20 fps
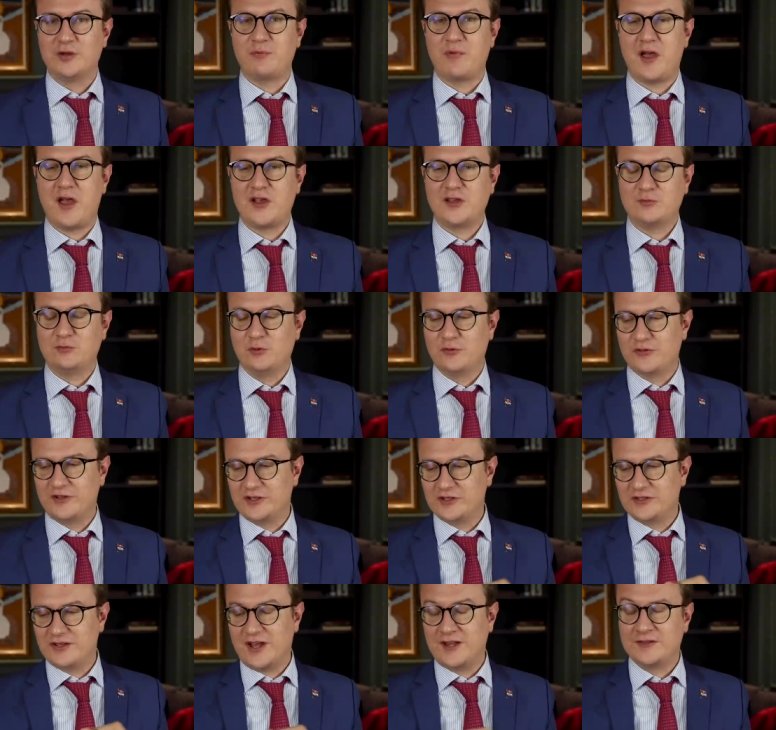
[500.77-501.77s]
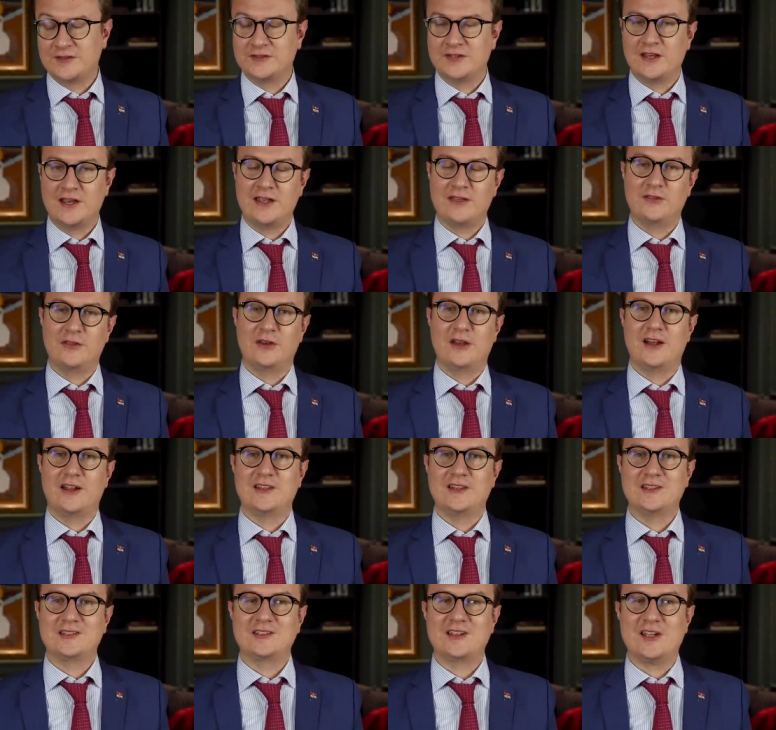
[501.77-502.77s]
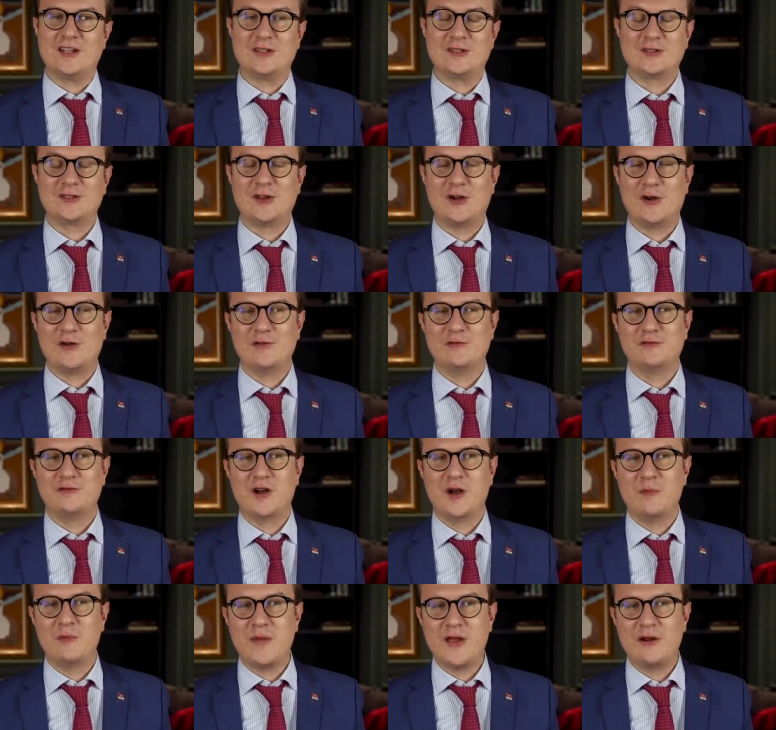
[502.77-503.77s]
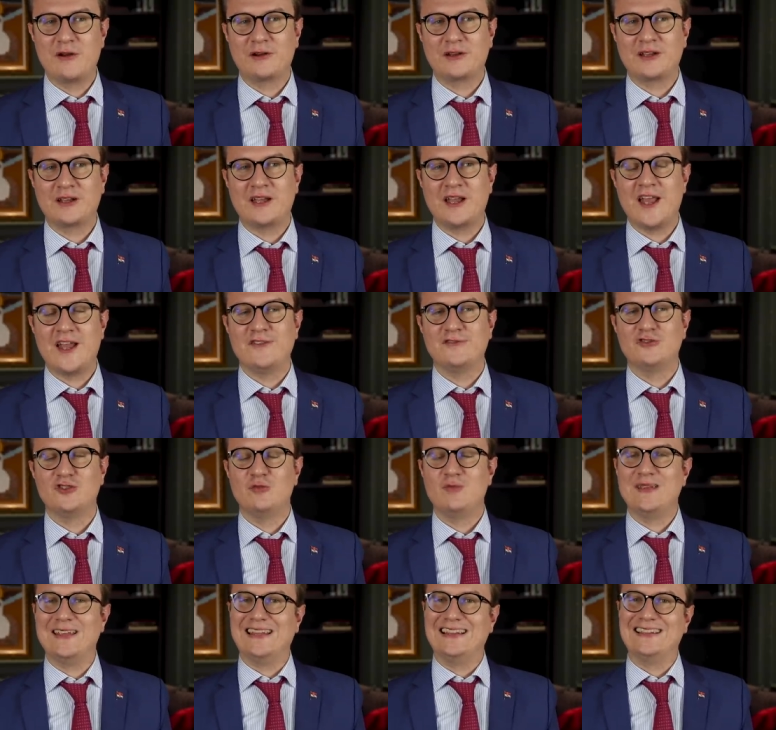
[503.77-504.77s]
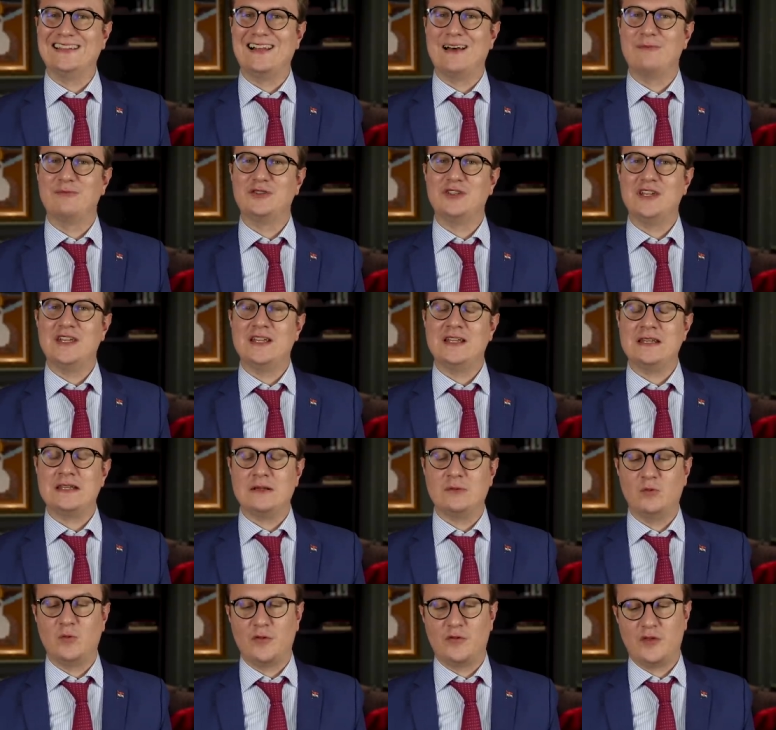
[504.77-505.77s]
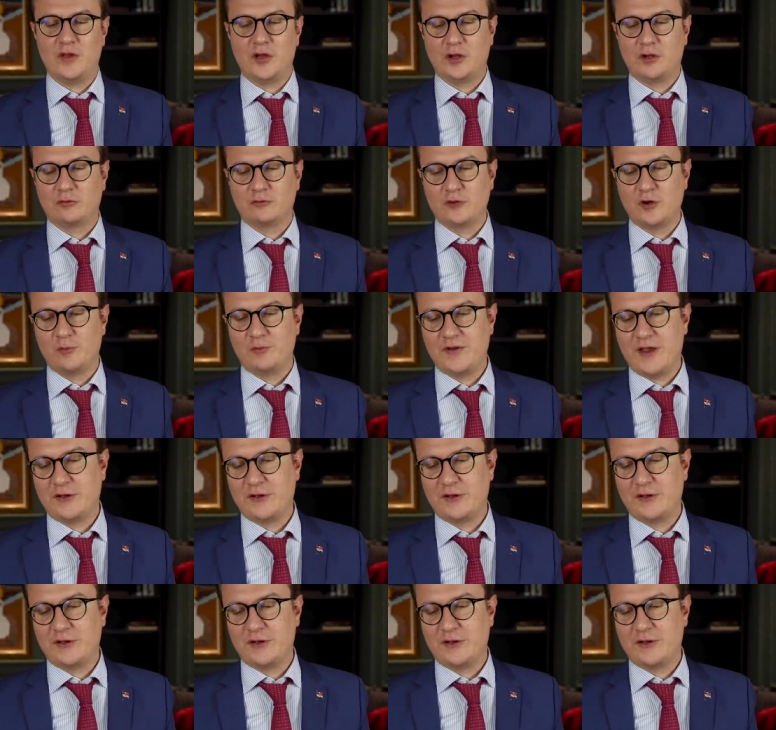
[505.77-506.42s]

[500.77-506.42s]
a passport that does not say the United States of America and to be lumped in with that group.